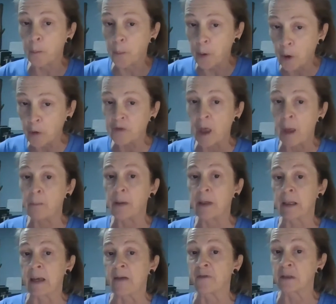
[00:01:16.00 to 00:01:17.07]
put that
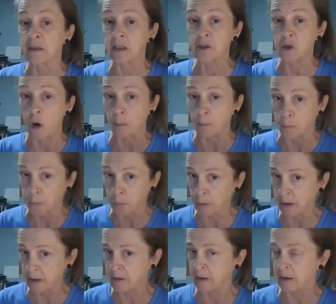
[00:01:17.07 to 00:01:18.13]
big emphasis on
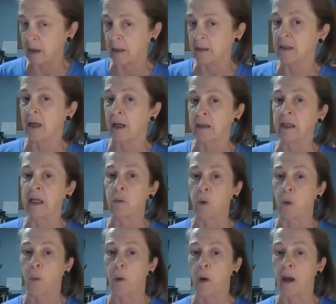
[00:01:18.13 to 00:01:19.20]
breathing and technique
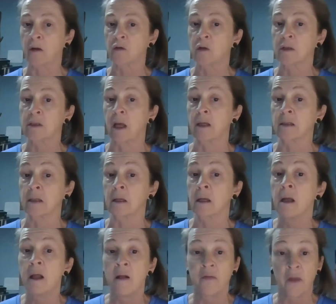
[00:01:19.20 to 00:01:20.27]
when we're exercising.
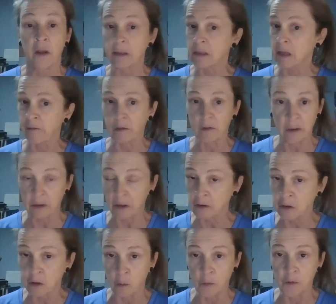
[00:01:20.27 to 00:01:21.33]
That has everything to
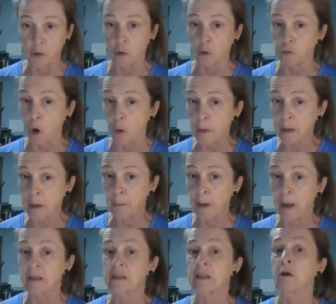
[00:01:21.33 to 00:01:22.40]
do with your aerobic
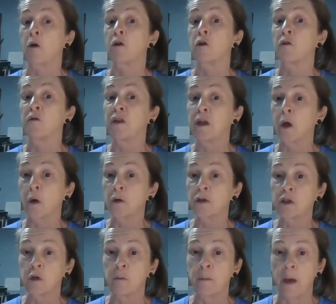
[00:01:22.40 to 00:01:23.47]
capacity or your
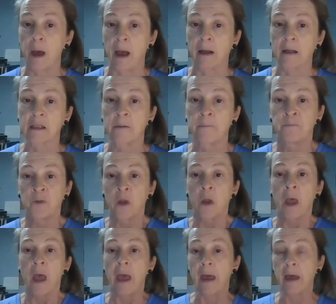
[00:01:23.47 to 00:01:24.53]
VO2 max.
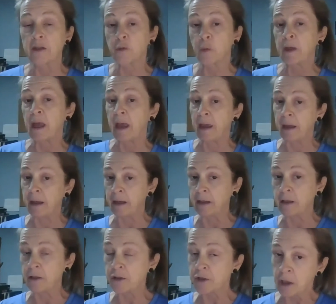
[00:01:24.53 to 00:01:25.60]
As we
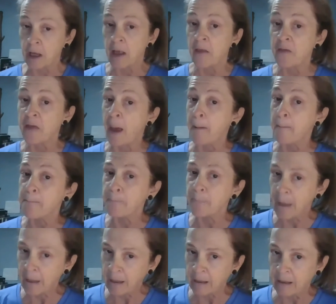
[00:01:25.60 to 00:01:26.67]
age, that
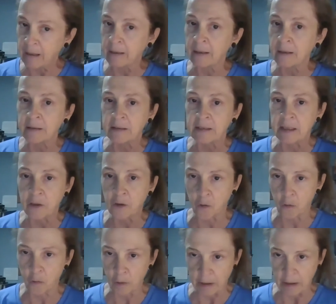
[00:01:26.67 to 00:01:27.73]
may
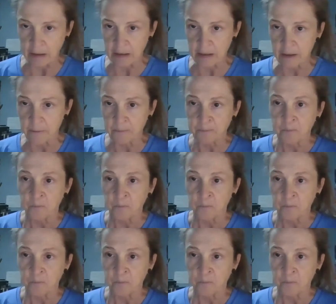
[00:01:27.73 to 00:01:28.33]
decrease.